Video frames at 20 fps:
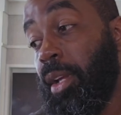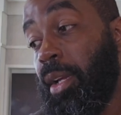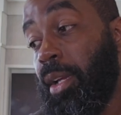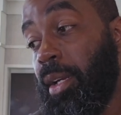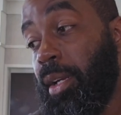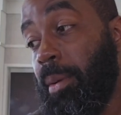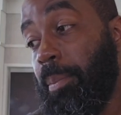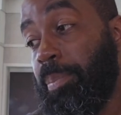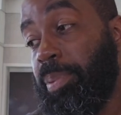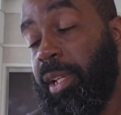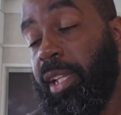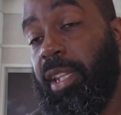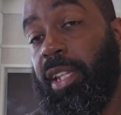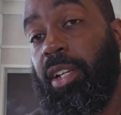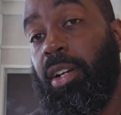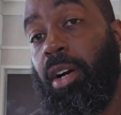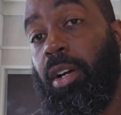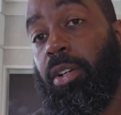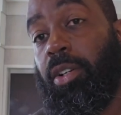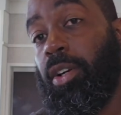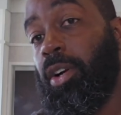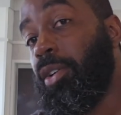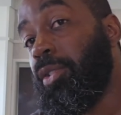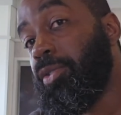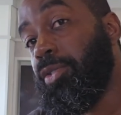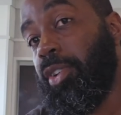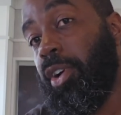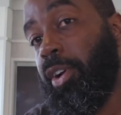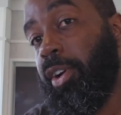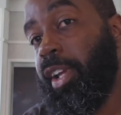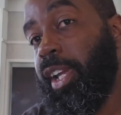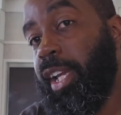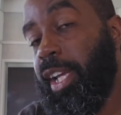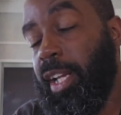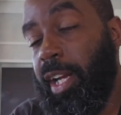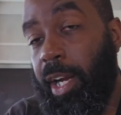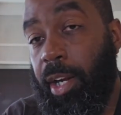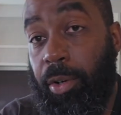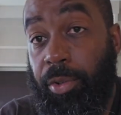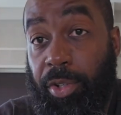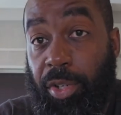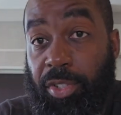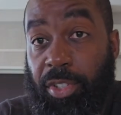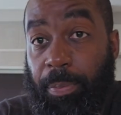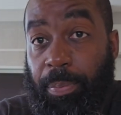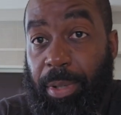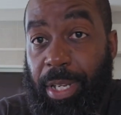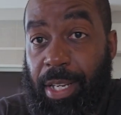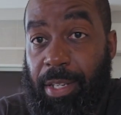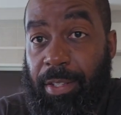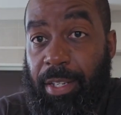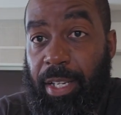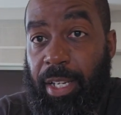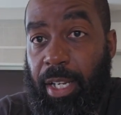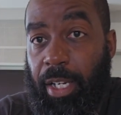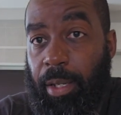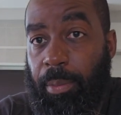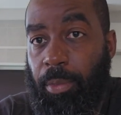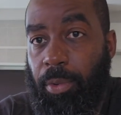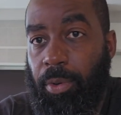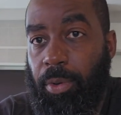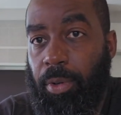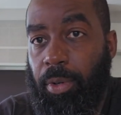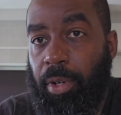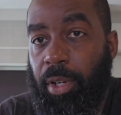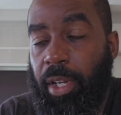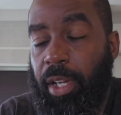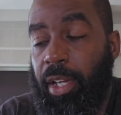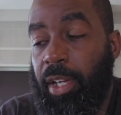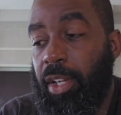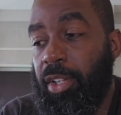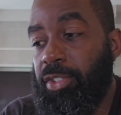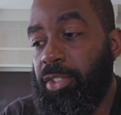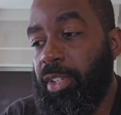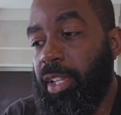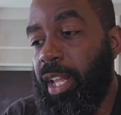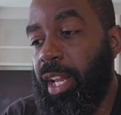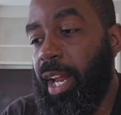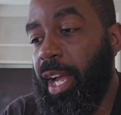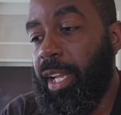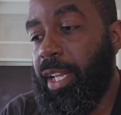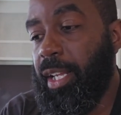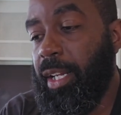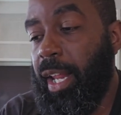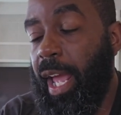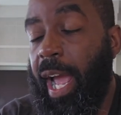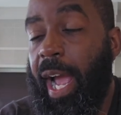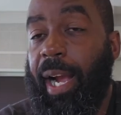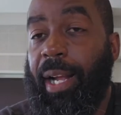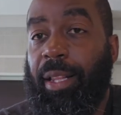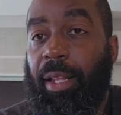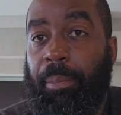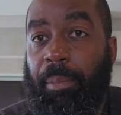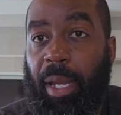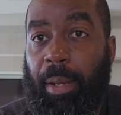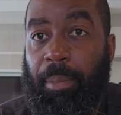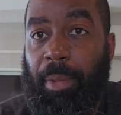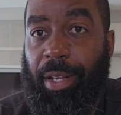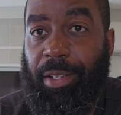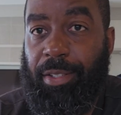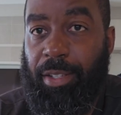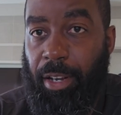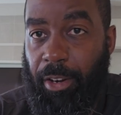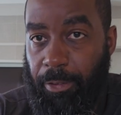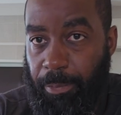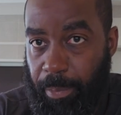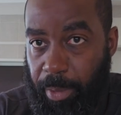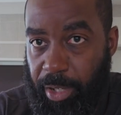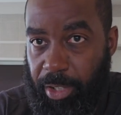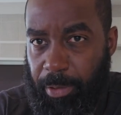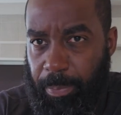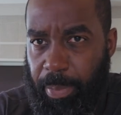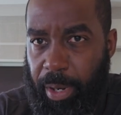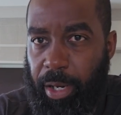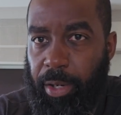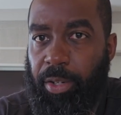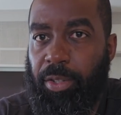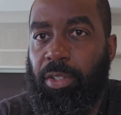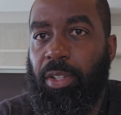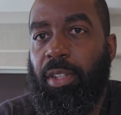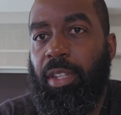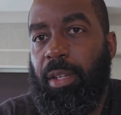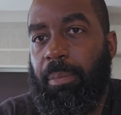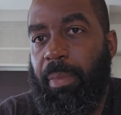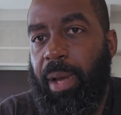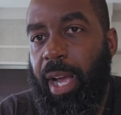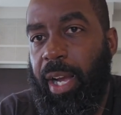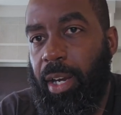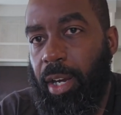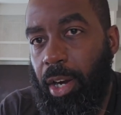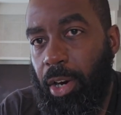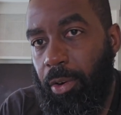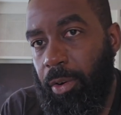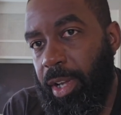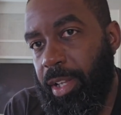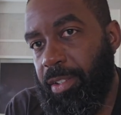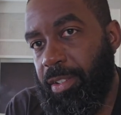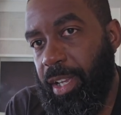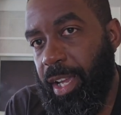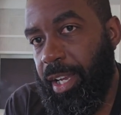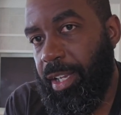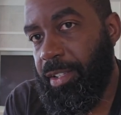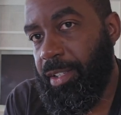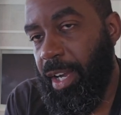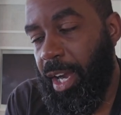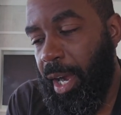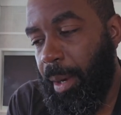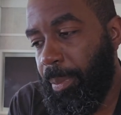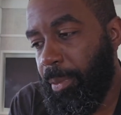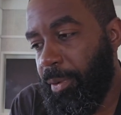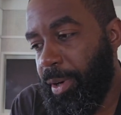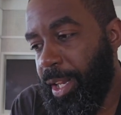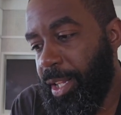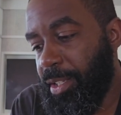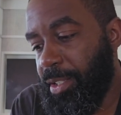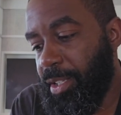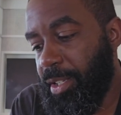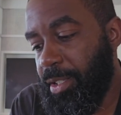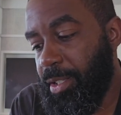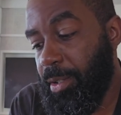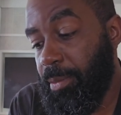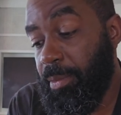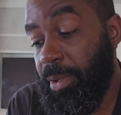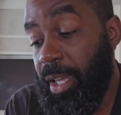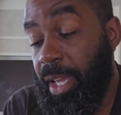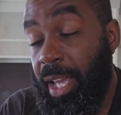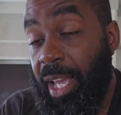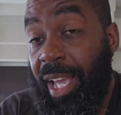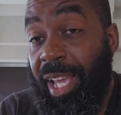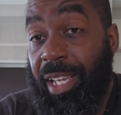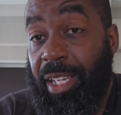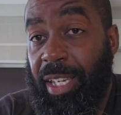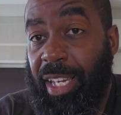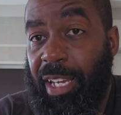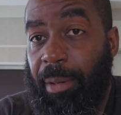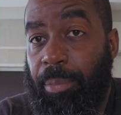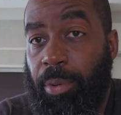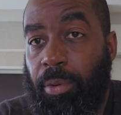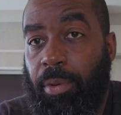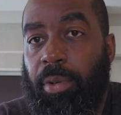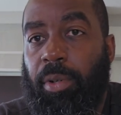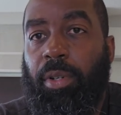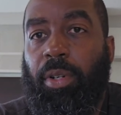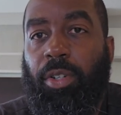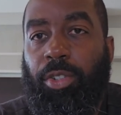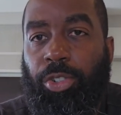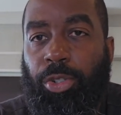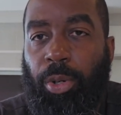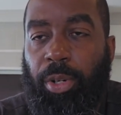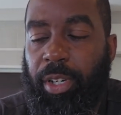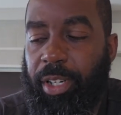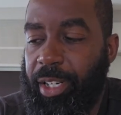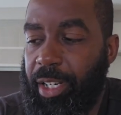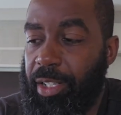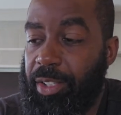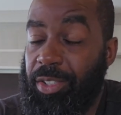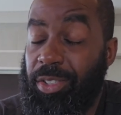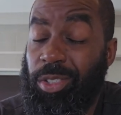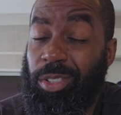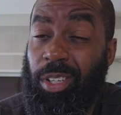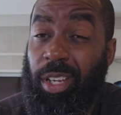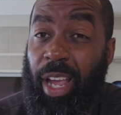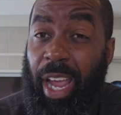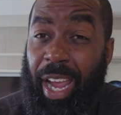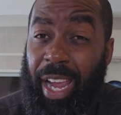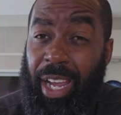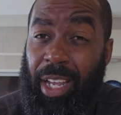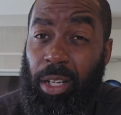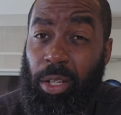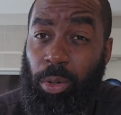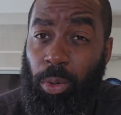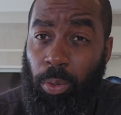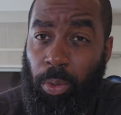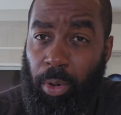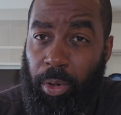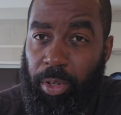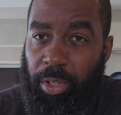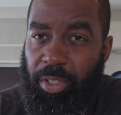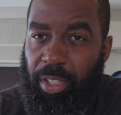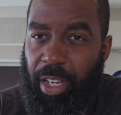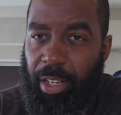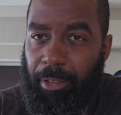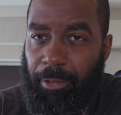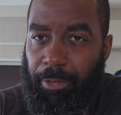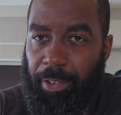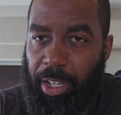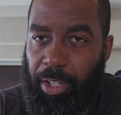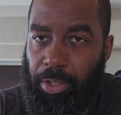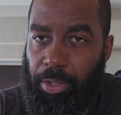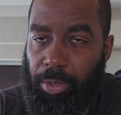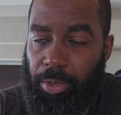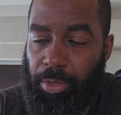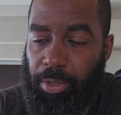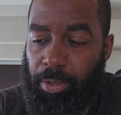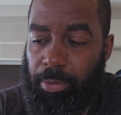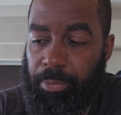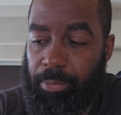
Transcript: completely gone cold turkey and I don't use a PC anymore so that I can acclimate myself much better to the Mac OS X operating system, keyboard shortcuts, and quirks and features.